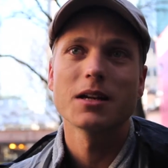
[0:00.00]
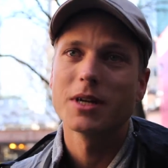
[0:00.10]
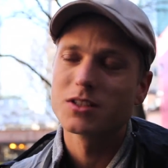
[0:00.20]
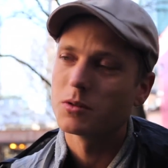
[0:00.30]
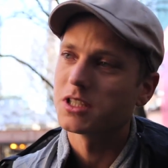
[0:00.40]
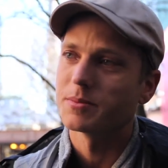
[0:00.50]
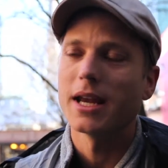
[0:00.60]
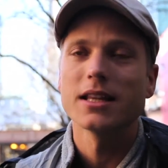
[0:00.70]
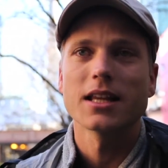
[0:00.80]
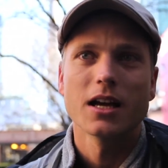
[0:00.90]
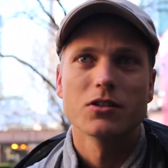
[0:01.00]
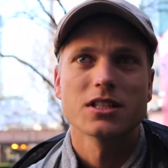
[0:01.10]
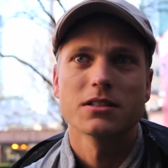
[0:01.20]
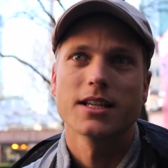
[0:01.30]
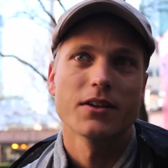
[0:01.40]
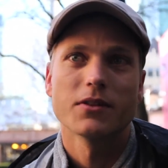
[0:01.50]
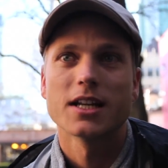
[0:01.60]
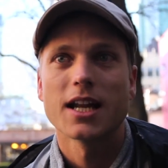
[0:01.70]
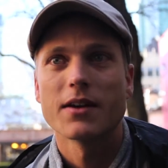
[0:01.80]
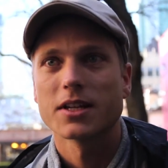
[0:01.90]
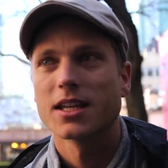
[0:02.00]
I might as well just paint the house and get ready to have a